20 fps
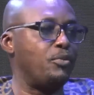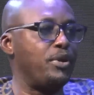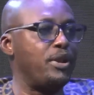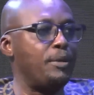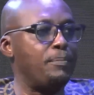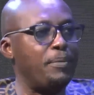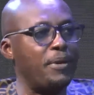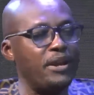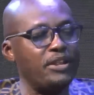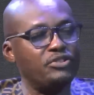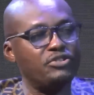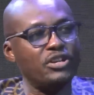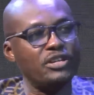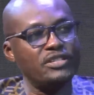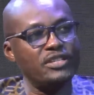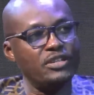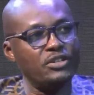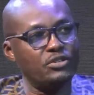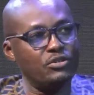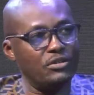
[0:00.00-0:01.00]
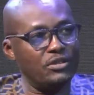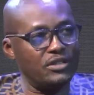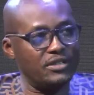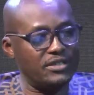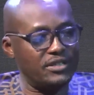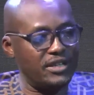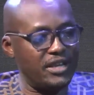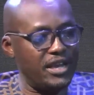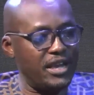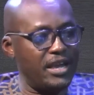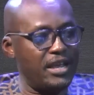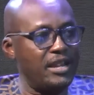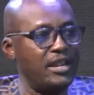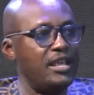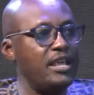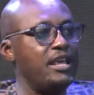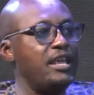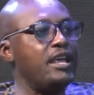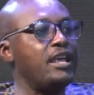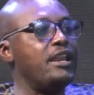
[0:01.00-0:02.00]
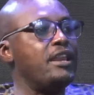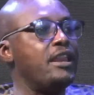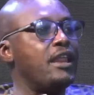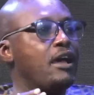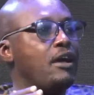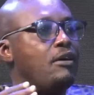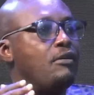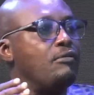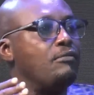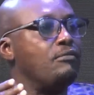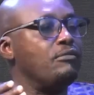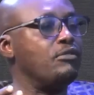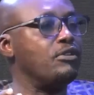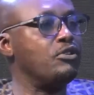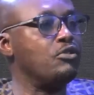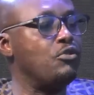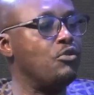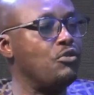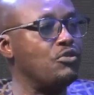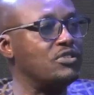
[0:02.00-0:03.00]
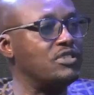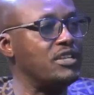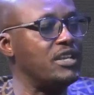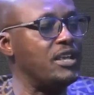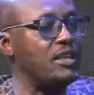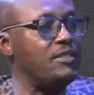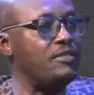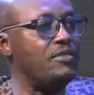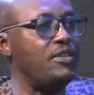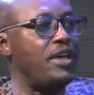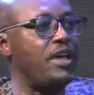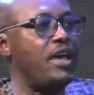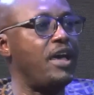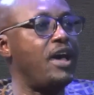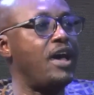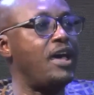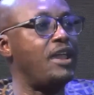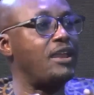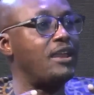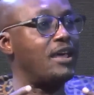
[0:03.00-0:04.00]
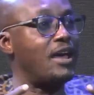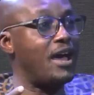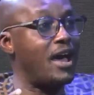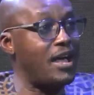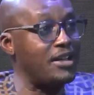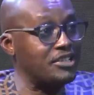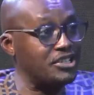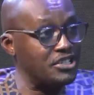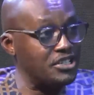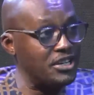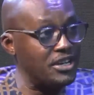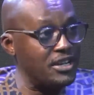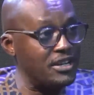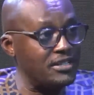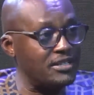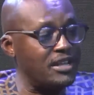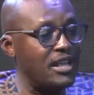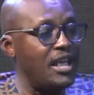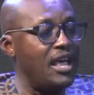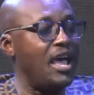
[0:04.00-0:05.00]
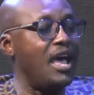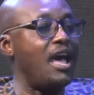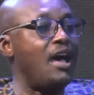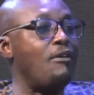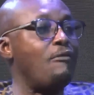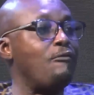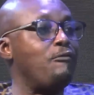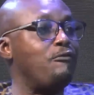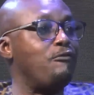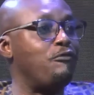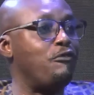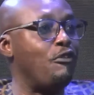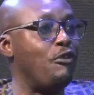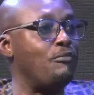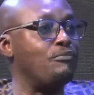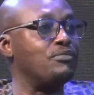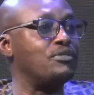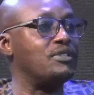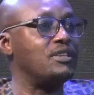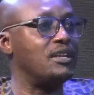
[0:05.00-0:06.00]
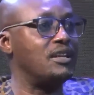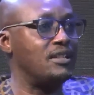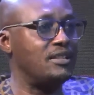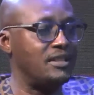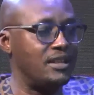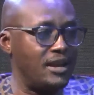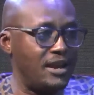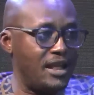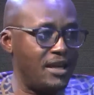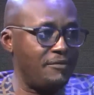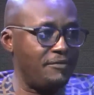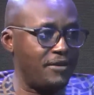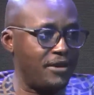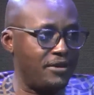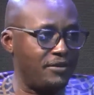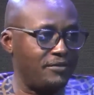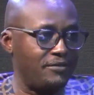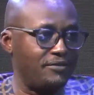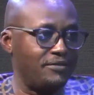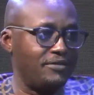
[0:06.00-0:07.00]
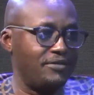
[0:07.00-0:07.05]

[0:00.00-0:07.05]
So when it penetrates into the skin, it now goes in there and hatches and forms the larva.